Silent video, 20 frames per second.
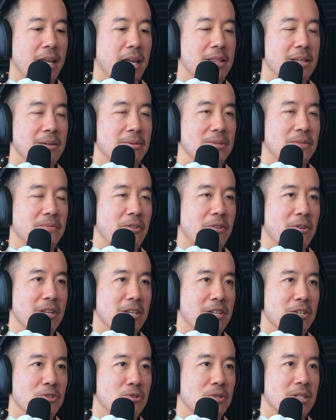And there was a
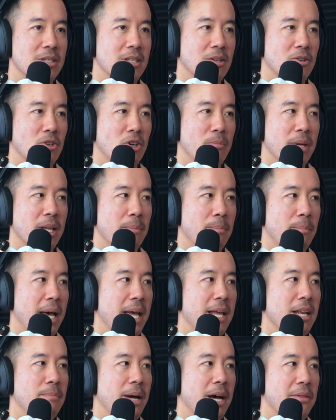very interesting comment
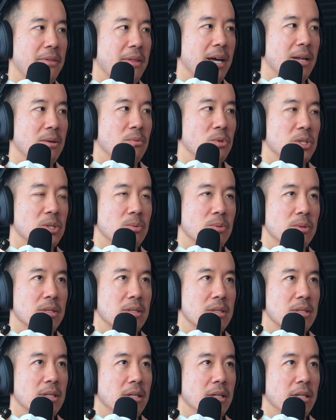made about that, which
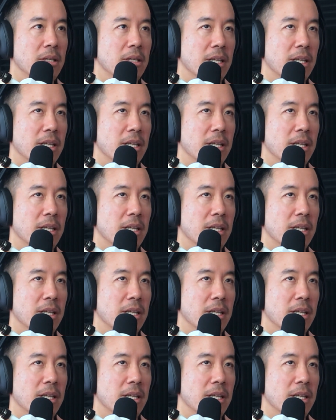was